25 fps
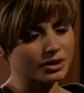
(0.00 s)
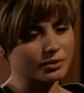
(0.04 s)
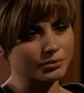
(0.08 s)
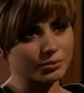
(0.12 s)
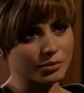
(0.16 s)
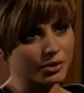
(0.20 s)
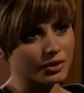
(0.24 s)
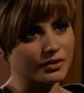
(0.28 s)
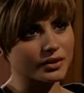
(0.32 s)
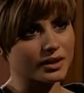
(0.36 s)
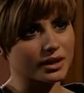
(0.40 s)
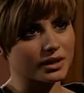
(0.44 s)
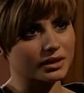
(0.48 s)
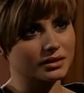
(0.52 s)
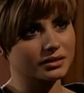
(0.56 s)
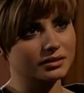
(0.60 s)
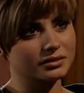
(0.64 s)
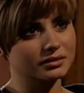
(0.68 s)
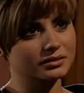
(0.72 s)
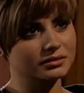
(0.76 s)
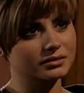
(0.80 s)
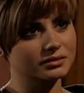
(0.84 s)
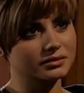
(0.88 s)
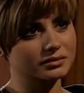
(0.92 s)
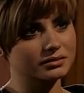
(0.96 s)
don't bother.
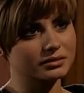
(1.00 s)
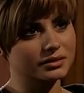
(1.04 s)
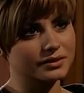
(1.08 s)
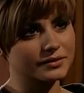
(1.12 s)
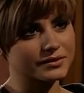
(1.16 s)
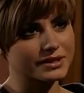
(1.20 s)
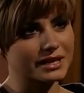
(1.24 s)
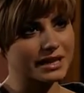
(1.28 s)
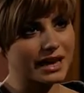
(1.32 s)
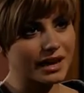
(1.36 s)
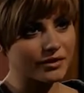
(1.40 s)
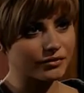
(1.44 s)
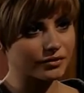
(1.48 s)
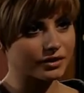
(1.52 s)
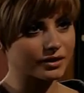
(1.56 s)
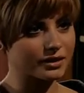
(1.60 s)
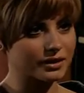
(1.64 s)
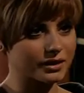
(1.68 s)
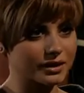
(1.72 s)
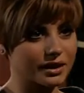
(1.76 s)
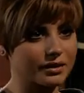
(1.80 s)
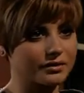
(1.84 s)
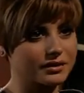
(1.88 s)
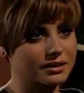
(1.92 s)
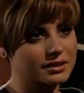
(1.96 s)
You've said
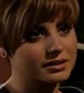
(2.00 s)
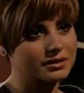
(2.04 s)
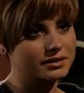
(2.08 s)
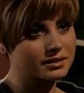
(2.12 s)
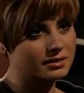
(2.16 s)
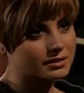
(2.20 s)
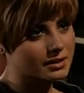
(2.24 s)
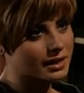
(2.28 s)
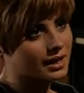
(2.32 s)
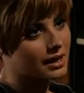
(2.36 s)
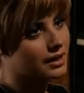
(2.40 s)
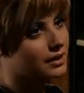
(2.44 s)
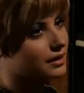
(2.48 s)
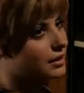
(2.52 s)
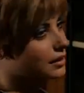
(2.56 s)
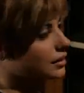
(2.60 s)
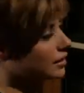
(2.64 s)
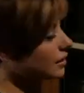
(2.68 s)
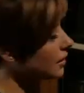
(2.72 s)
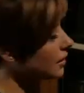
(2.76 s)
everything there is to say.